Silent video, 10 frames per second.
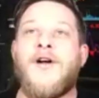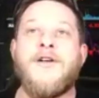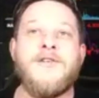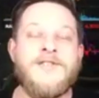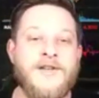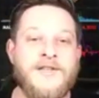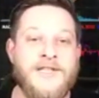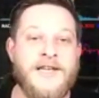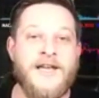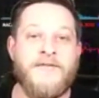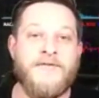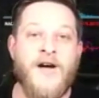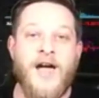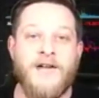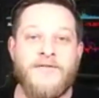are you going to take that
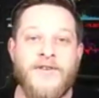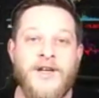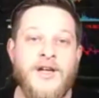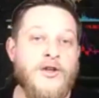5?